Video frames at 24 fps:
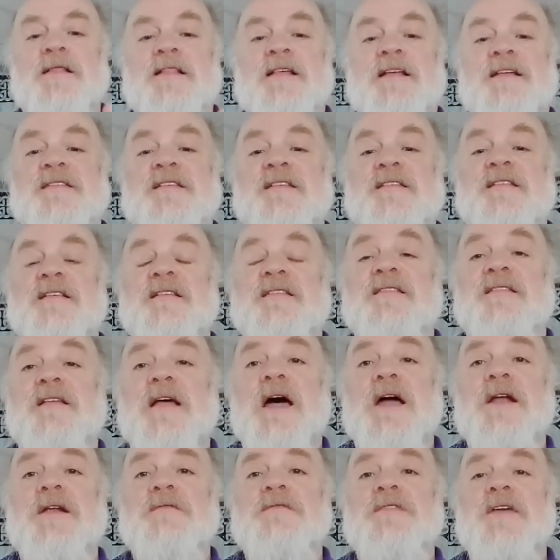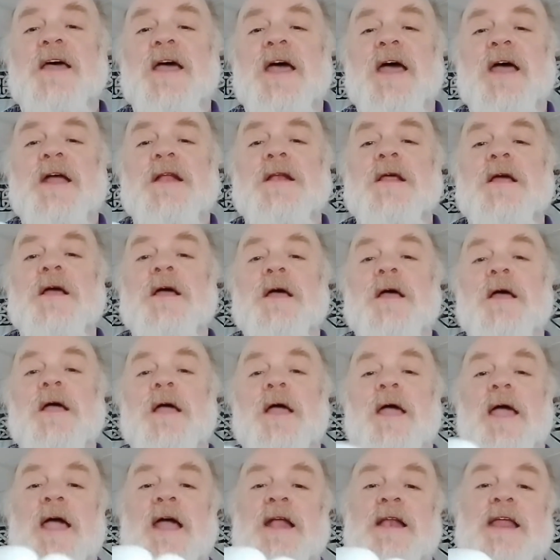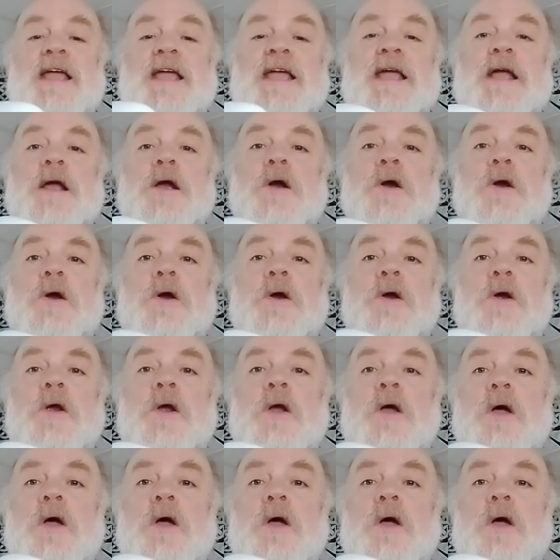This is the side of the head, an ear,